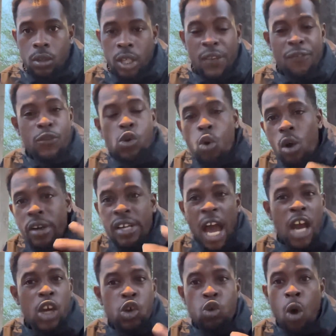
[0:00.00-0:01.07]
If you are
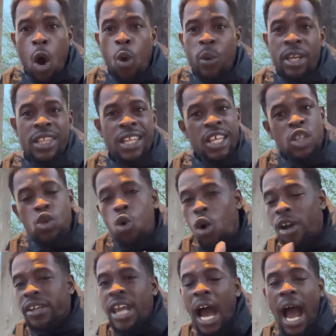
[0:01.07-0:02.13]
not growing, then you
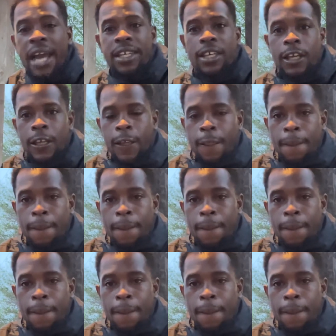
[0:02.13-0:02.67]
are dying.